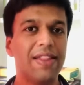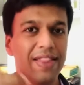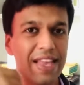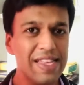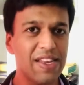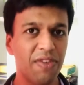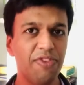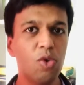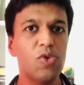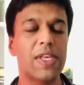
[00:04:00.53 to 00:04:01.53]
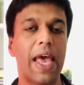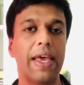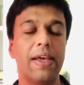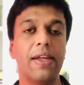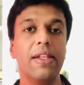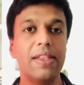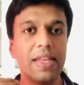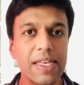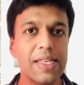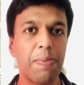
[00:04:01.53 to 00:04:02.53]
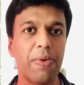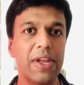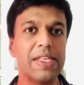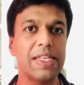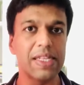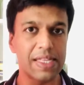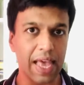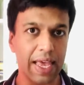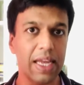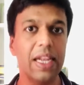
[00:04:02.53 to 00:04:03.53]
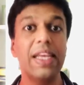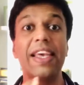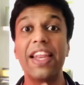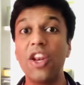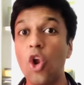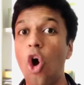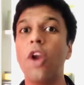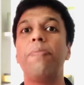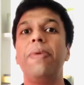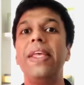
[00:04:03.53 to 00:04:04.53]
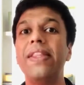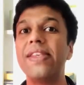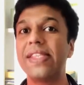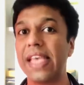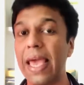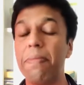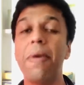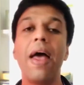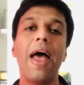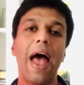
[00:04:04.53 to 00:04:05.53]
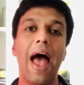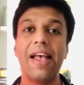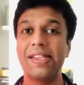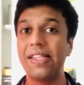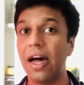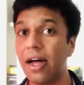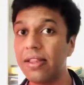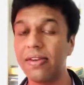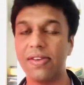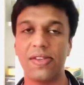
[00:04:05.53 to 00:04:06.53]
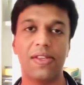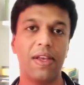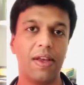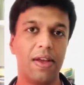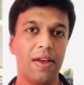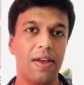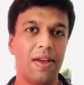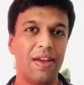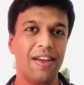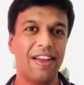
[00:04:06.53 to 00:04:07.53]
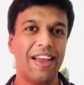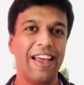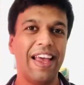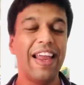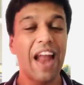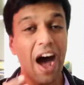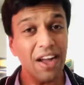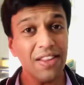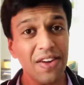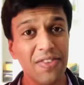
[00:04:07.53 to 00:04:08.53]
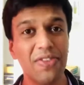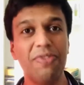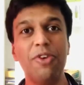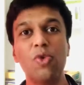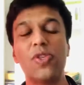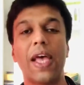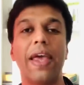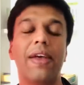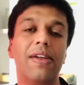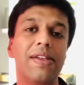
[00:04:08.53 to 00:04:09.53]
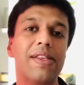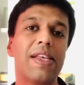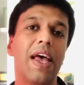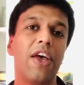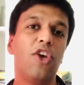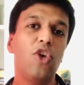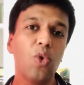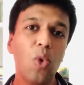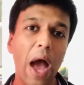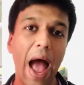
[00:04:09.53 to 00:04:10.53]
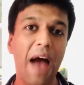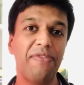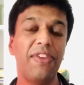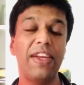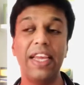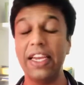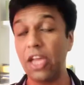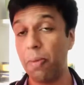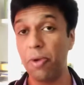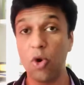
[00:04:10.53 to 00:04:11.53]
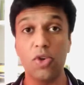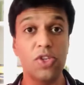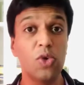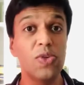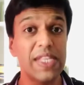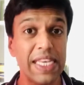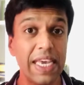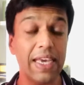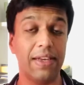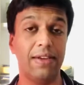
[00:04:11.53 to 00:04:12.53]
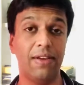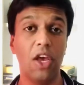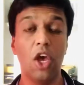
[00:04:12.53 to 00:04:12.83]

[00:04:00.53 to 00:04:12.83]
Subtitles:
This review cycle, this appraisal cycle cannot be the same as the others. In other review cycles, you have the data because you see it.